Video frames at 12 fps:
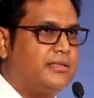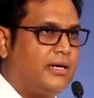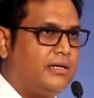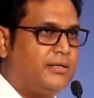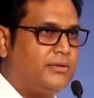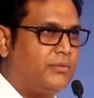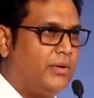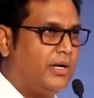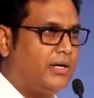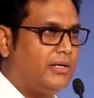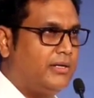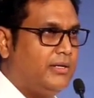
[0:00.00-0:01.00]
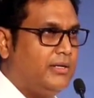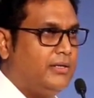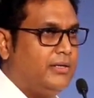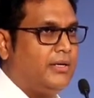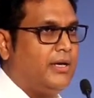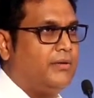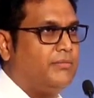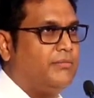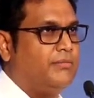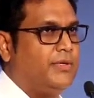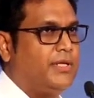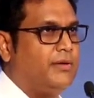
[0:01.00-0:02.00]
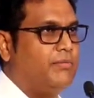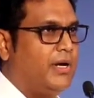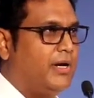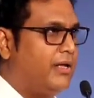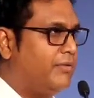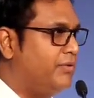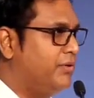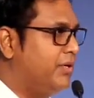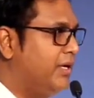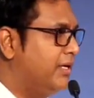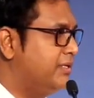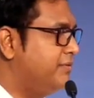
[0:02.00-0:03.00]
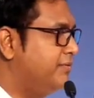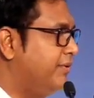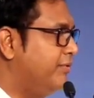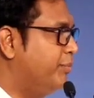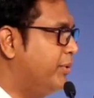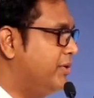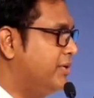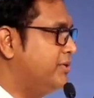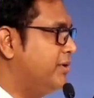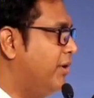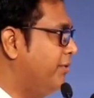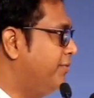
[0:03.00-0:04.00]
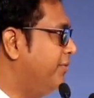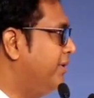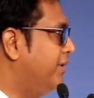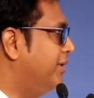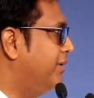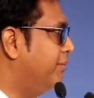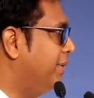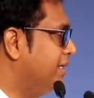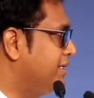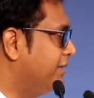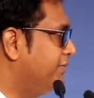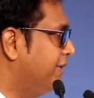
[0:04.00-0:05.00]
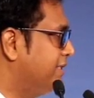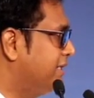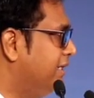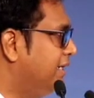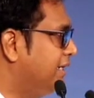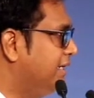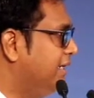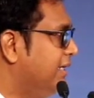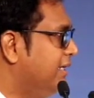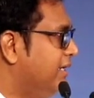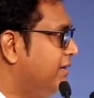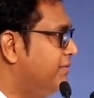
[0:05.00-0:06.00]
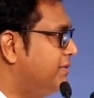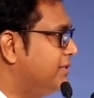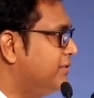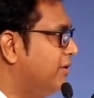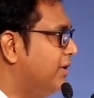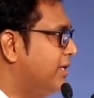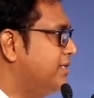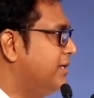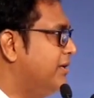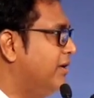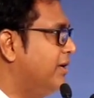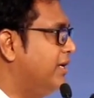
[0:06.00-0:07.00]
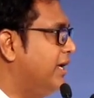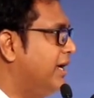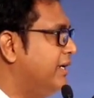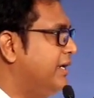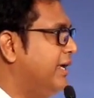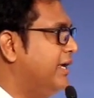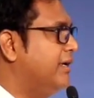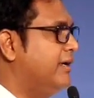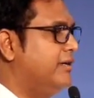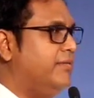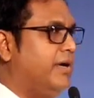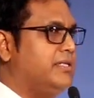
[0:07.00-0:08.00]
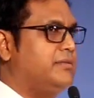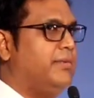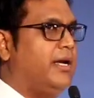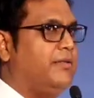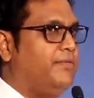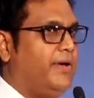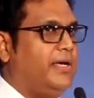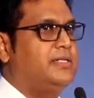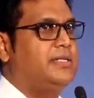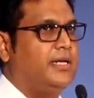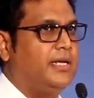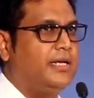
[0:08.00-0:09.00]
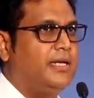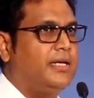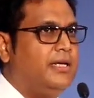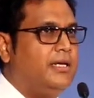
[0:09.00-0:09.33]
started work. And within one and a half, two years, they pulled this off. An amazing facility which is going to churn out high-tech, advanced manufacturing,